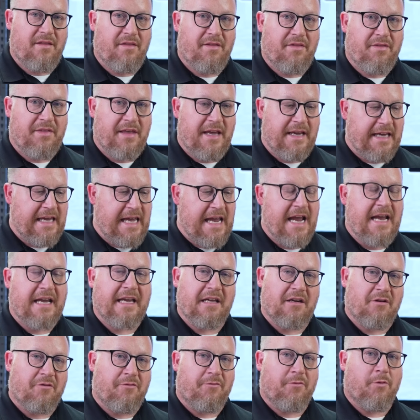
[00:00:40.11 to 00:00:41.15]
they can't
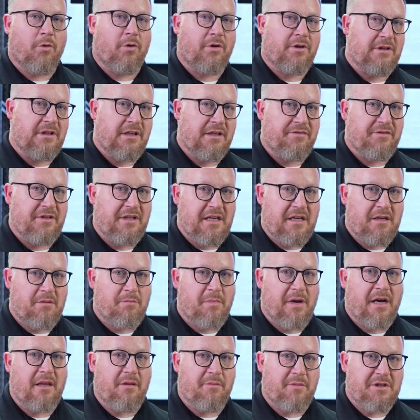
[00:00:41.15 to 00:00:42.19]
get a forklift
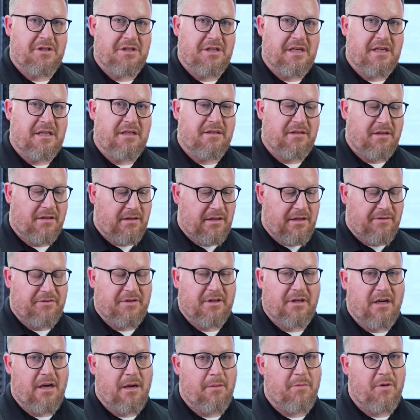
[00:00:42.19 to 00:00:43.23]
in by the machine to
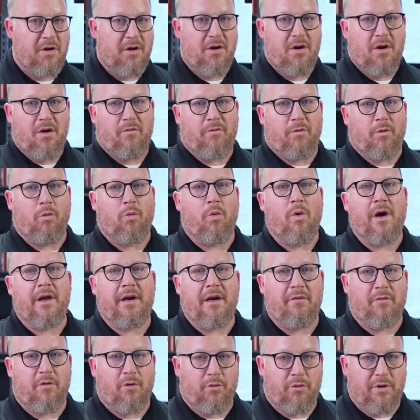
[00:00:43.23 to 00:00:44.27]
lift it up for
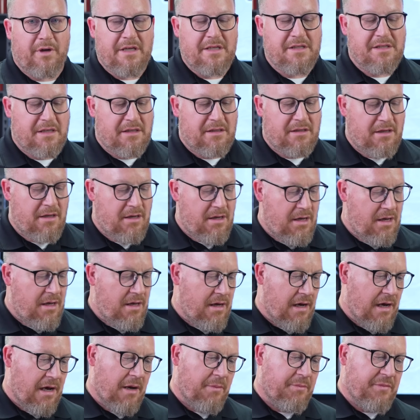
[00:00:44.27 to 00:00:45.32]
whatever reason.
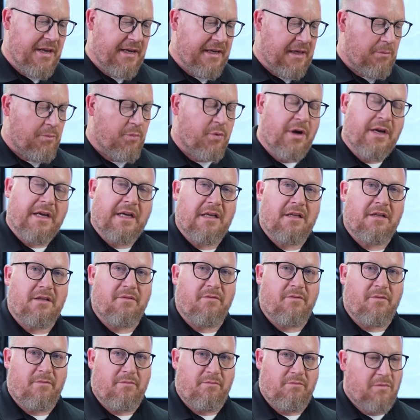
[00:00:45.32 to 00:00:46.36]
They can bring
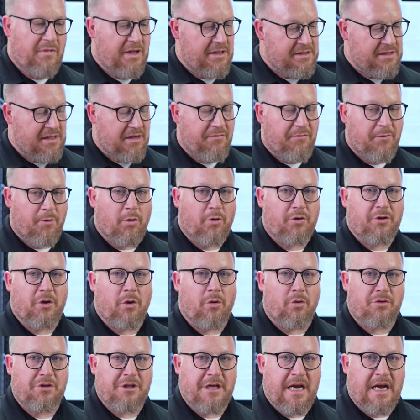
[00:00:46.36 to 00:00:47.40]
in, let's say, 4
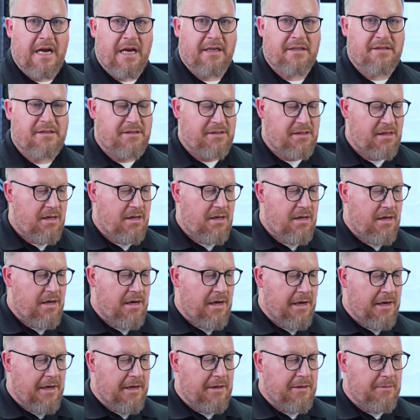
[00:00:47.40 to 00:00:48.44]
toe jacks,
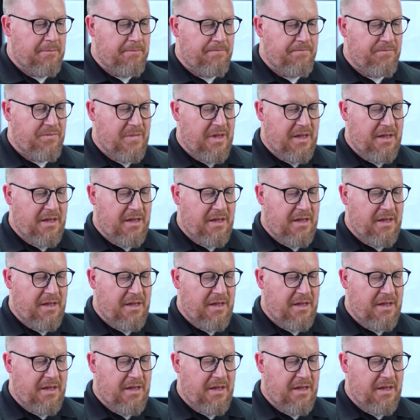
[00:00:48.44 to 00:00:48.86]
and